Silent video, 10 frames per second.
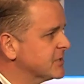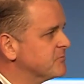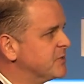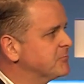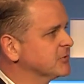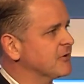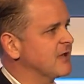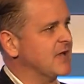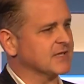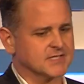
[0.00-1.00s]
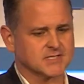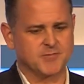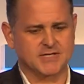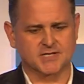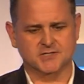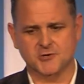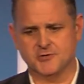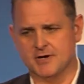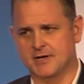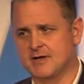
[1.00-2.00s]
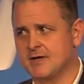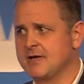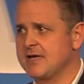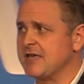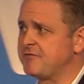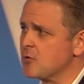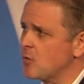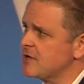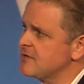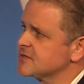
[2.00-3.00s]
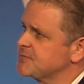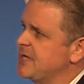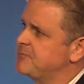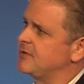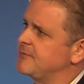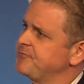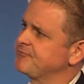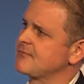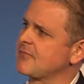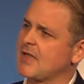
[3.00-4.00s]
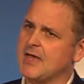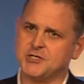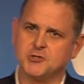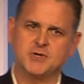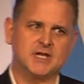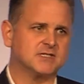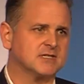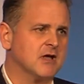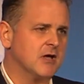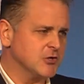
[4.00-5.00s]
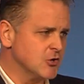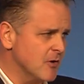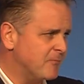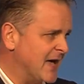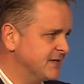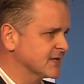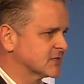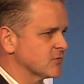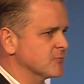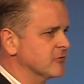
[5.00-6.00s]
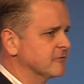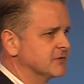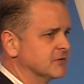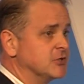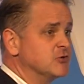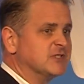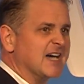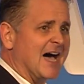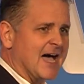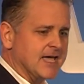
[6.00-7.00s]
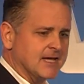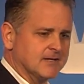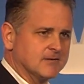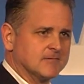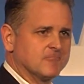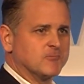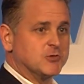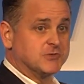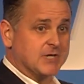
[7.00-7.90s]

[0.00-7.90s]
billion people don't have access to basic surgery. If you're one of those people and you need your appendix removed, you die. You